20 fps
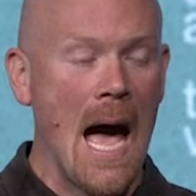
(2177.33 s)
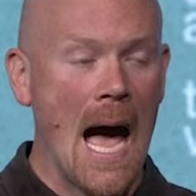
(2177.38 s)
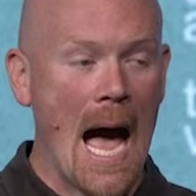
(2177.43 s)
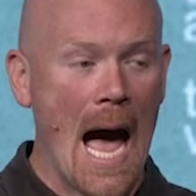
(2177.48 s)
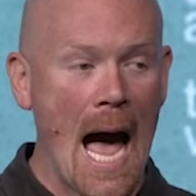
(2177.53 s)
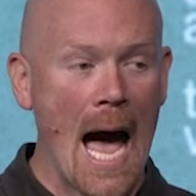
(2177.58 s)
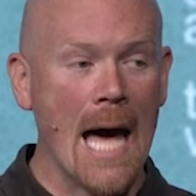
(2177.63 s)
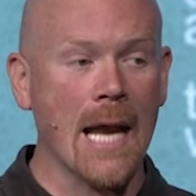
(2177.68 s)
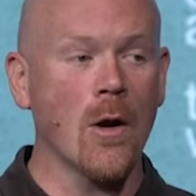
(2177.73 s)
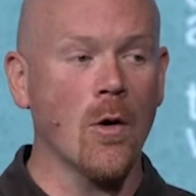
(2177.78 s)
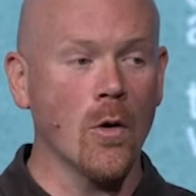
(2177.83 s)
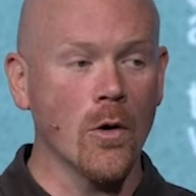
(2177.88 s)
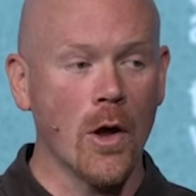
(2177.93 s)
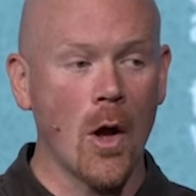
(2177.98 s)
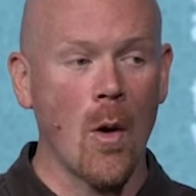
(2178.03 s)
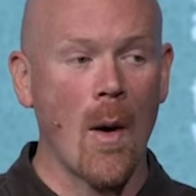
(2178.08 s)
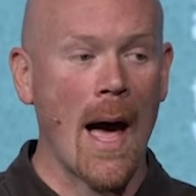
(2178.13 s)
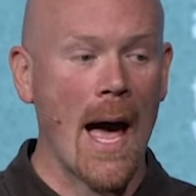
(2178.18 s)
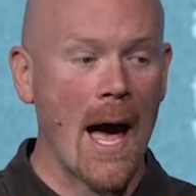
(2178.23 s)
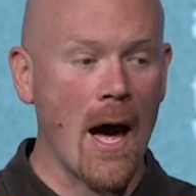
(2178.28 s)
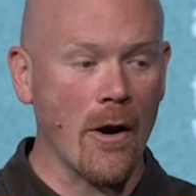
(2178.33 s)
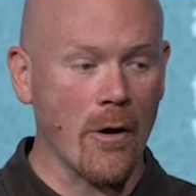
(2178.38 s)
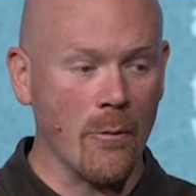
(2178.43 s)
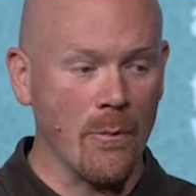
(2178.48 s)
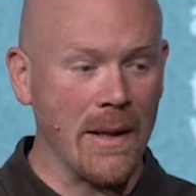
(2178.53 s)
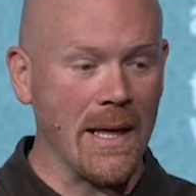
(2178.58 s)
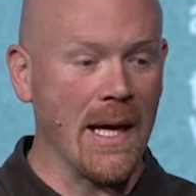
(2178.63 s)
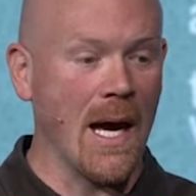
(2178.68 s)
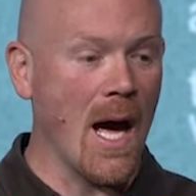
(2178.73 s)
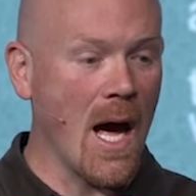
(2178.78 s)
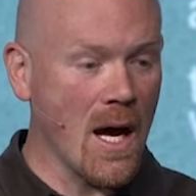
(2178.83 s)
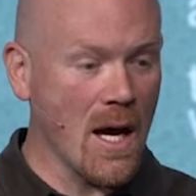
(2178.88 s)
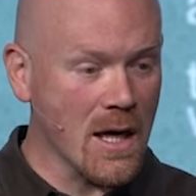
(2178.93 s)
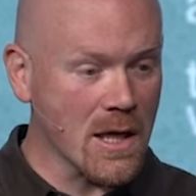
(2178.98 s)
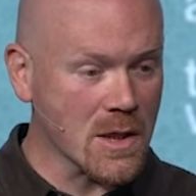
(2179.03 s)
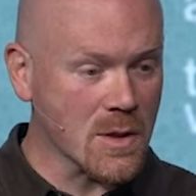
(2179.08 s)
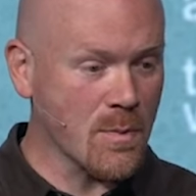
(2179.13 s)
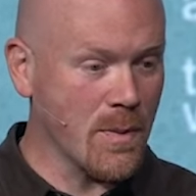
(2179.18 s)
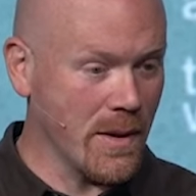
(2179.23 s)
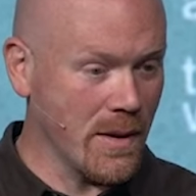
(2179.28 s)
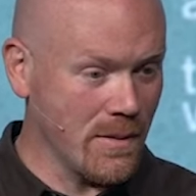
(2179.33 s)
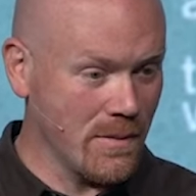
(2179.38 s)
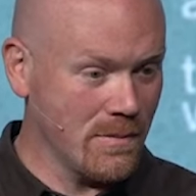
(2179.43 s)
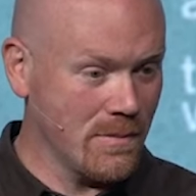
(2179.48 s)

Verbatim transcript: I don't know how to be a husband.